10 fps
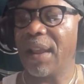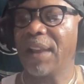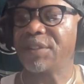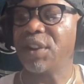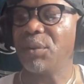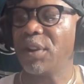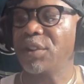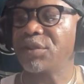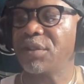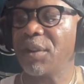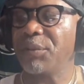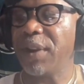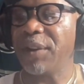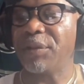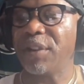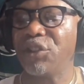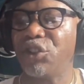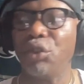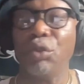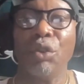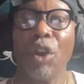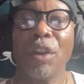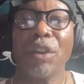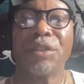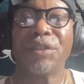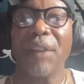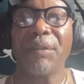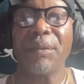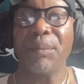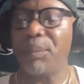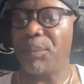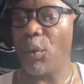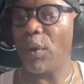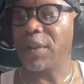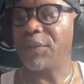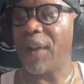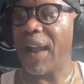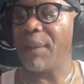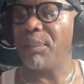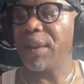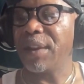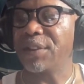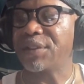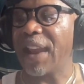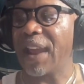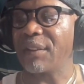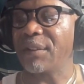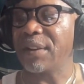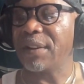as he was previously due 7.5 million salary